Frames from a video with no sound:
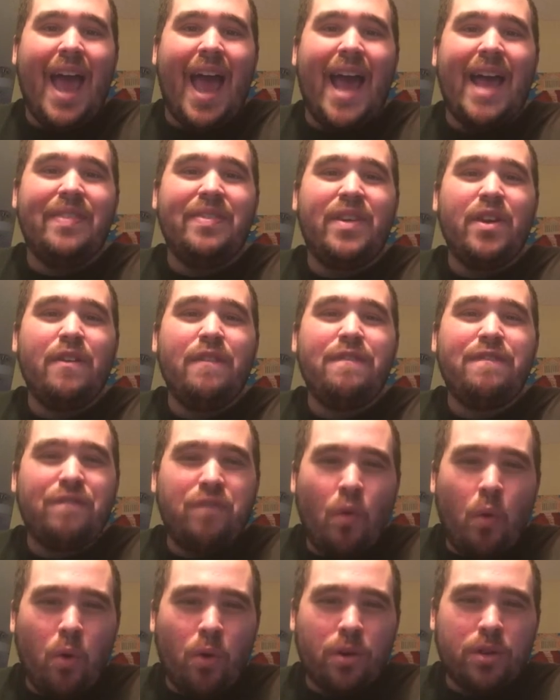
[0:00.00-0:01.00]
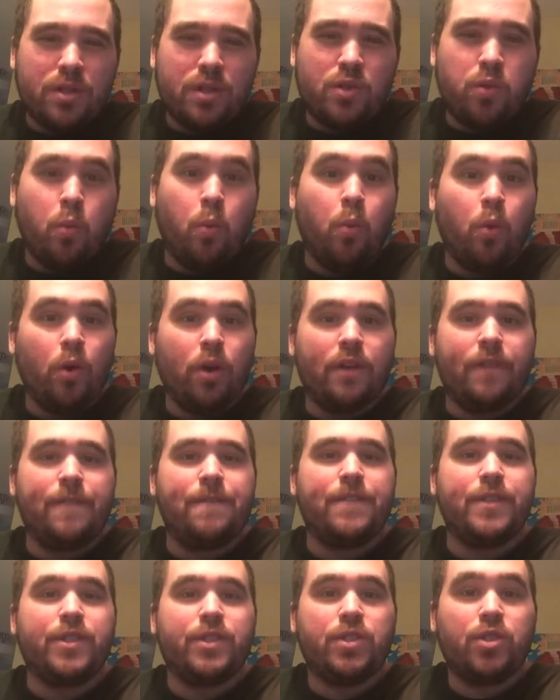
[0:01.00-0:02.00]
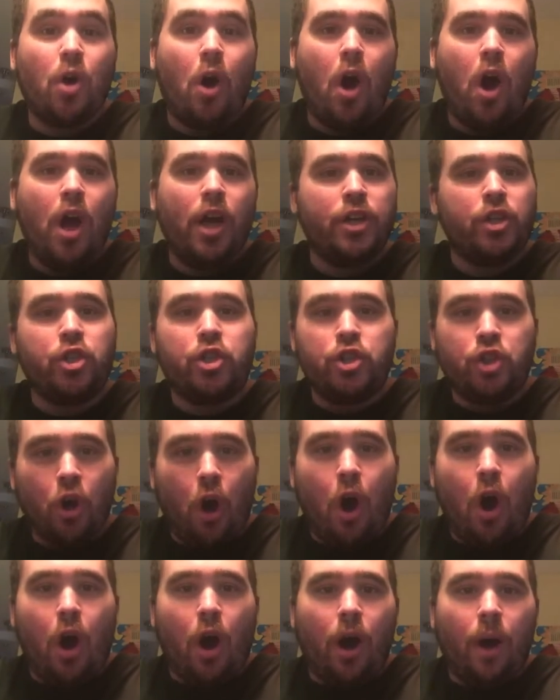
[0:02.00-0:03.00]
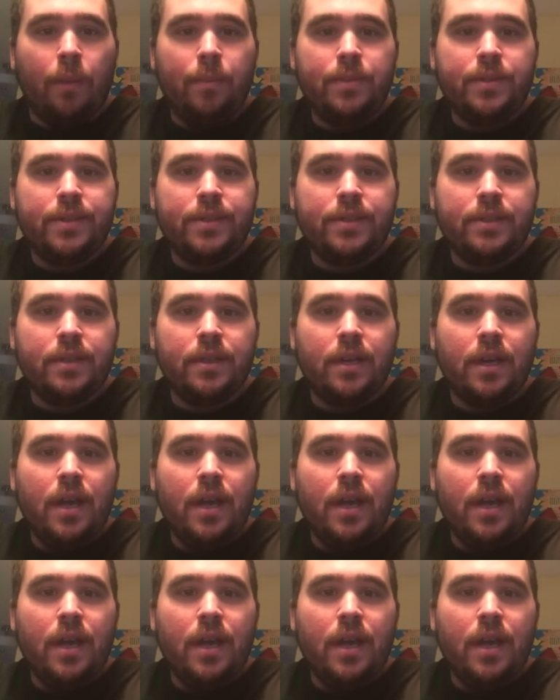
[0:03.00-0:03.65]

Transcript: and they're forced to work facade jobs